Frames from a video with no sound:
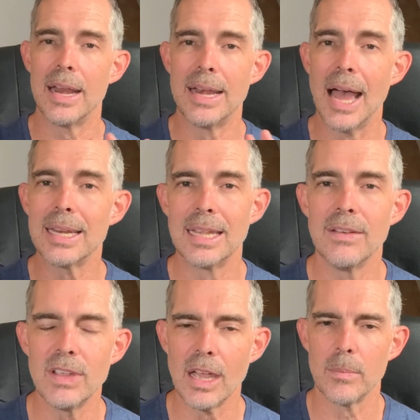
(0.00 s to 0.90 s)
not
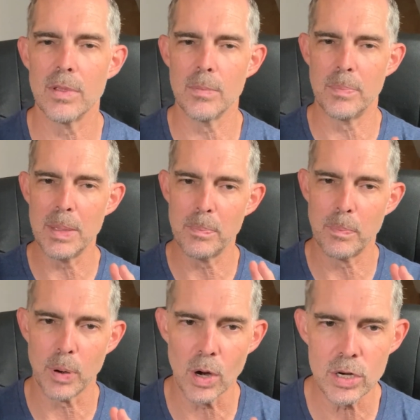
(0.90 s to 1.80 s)
giving up,
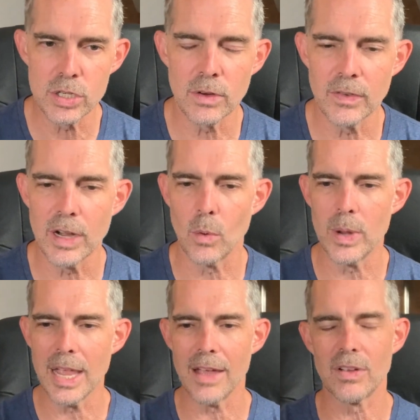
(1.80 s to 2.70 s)
persevere.
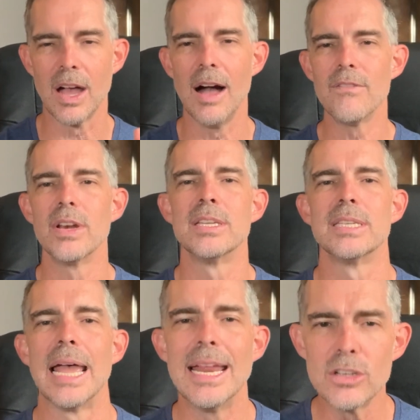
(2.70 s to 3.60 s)
We have
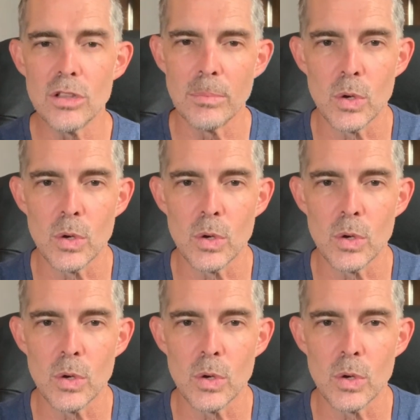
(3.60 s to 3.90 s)
confidence to enter the